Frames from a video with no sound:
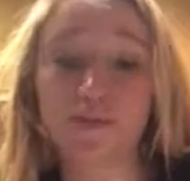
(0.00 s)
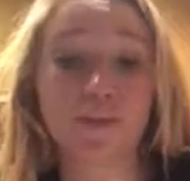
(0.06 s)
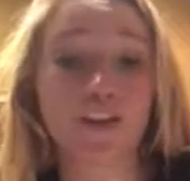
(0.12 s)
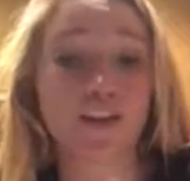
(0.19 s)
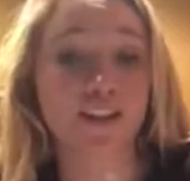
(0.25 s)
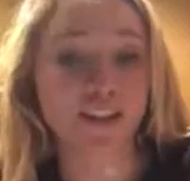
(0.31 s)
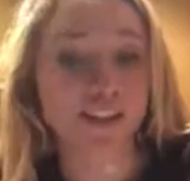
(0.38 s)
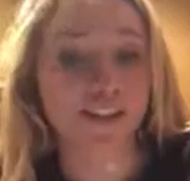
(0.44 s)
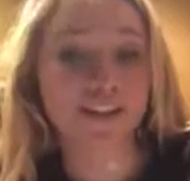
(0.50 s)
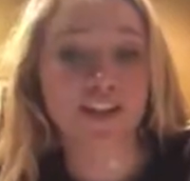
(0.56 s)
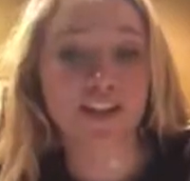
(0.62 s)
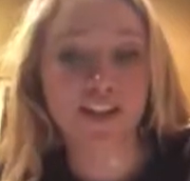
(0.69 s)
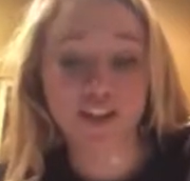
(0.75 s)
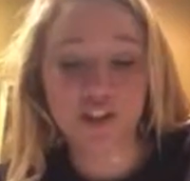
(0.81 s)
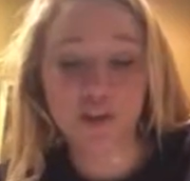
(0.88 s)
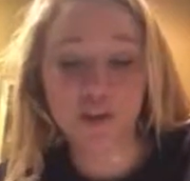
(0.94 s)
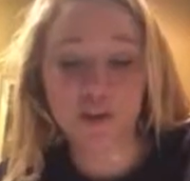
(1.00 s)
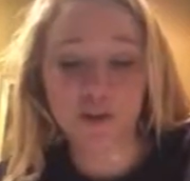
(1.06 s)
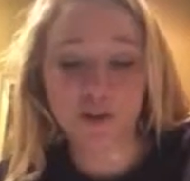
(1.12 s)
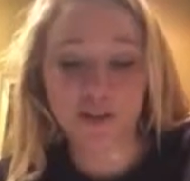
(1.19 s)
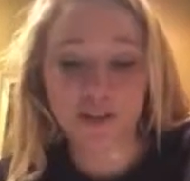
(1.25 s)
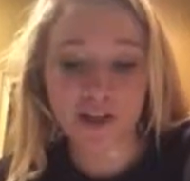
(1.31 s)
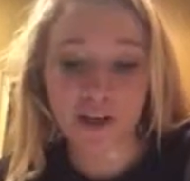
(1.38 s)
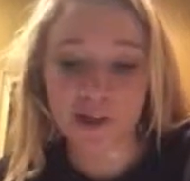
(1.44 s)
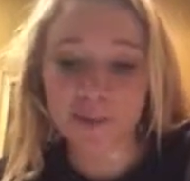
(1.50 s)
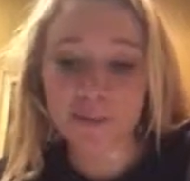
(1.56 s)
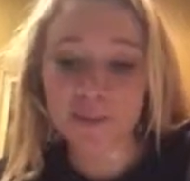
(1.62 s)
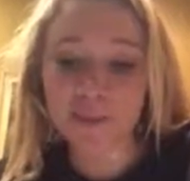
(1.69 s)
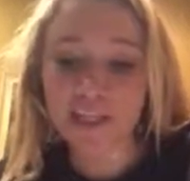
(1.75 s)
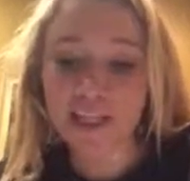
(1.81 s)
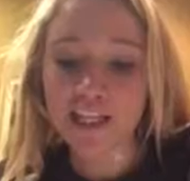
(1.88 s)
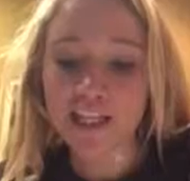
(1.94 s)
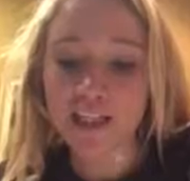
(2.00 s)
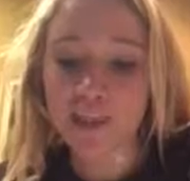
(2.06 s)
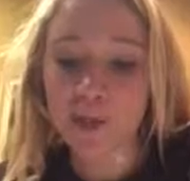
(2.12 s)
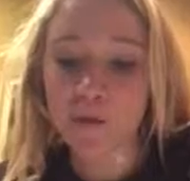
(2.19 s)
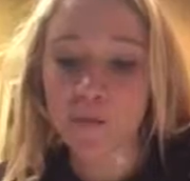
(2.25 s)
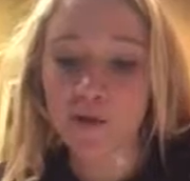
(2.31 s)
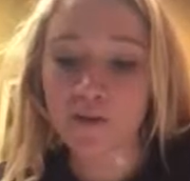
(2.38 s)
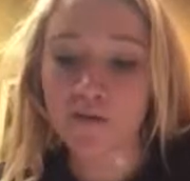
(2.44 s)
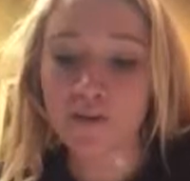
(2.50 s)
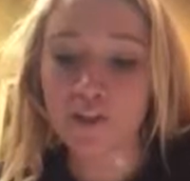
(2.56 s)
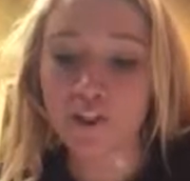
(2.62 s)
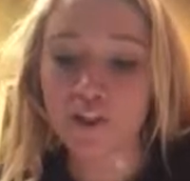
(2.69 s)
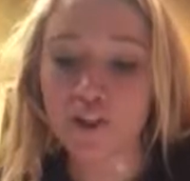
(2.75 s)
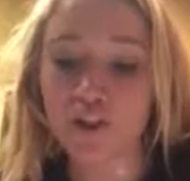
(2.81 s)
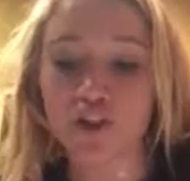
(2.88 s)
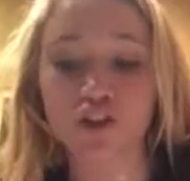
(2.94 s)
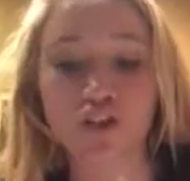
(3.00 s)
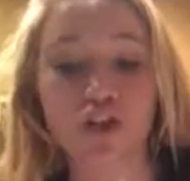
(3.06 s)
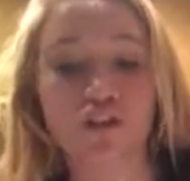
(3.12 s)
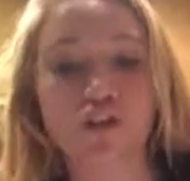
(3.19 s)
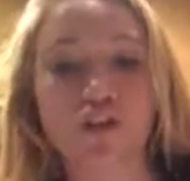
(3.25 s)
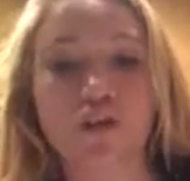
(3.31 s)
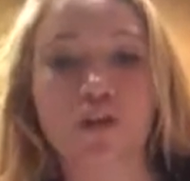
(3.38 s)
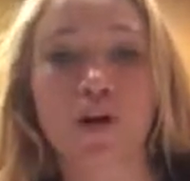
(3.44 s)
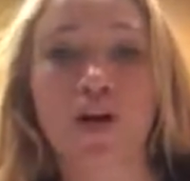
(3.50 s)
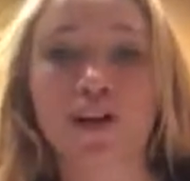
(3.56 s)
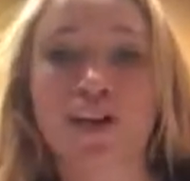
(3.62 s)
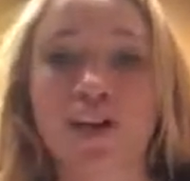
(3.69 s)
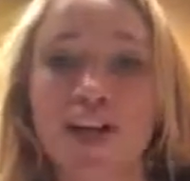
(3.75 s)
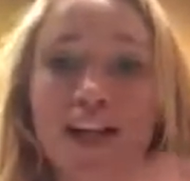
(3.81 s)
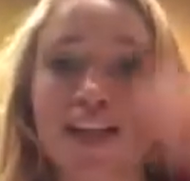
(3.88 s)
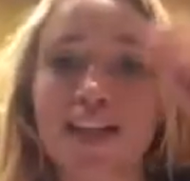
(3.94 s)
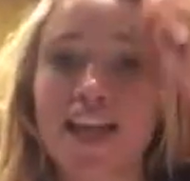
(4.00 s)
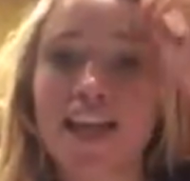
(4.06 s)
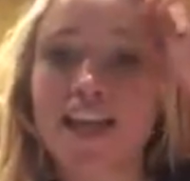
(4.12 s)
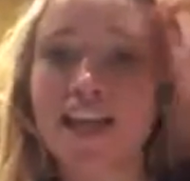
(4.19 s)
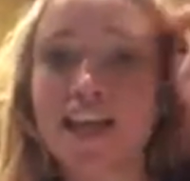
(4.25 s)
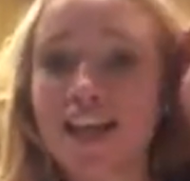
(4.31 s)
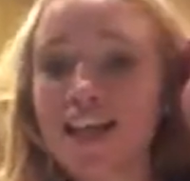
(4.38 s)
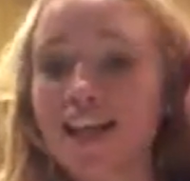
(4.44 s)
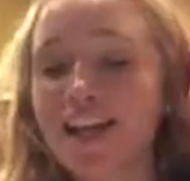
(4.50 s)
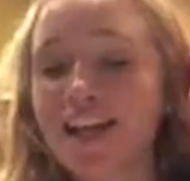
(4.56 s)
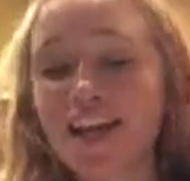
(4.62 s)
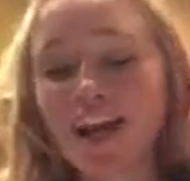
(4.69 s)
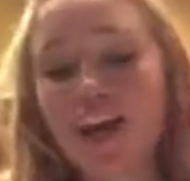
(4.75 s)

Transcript: Like I said, it took a long time. So we finished our service project, and then